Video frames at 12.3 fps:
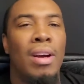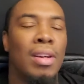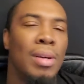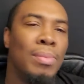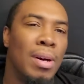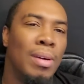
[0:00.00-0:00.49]
I
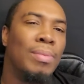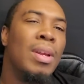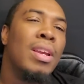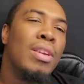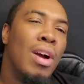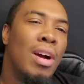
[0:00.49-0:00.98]
go on,
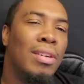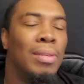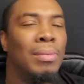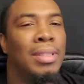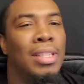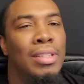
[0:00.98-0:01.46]
y'all know
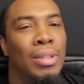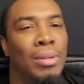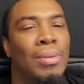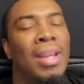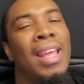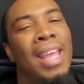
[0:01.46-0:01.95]
what to
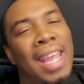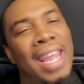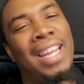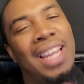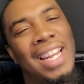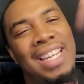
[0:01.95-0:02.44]
do.
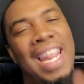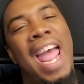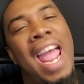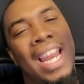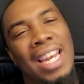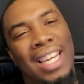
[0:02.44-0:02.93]
Hit
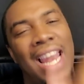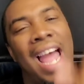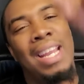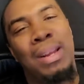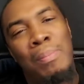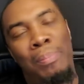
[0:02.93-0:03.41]
that
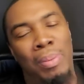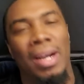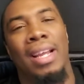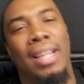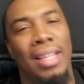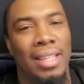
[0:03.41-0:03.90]
like
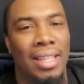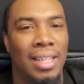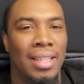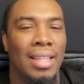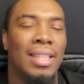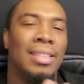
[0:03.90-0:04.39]
button.
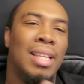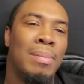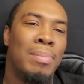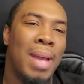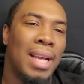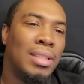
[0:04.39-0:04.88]
Now, let's
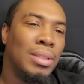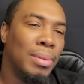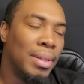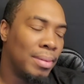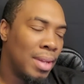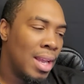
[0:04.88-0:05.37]
get back
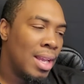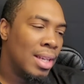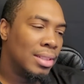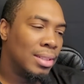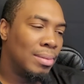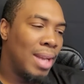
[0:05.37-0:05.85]
to it.
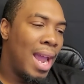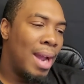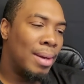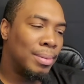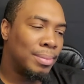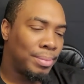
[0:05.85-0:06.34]
So
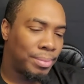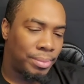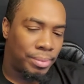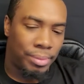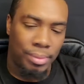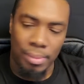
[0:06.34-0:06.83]
now,
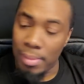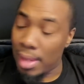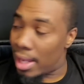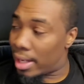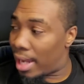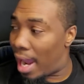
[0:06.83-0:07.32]

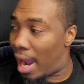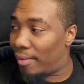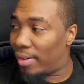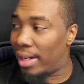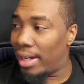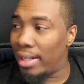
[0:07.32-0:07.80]

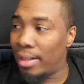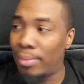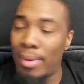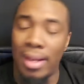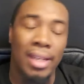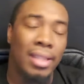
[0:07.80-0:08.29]
Calvin ended up
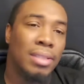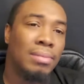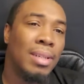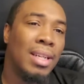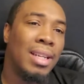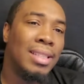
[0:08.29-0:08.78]
running to
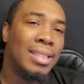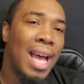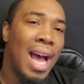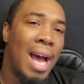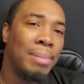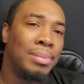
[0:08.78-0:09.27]
one of his
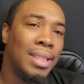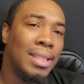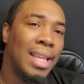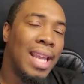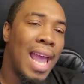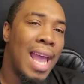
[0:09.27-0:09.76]
ops at
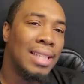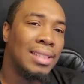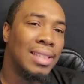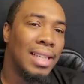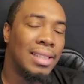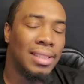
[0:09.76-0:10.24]
the gas
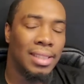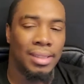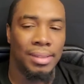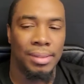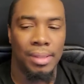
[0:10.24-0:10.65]
station.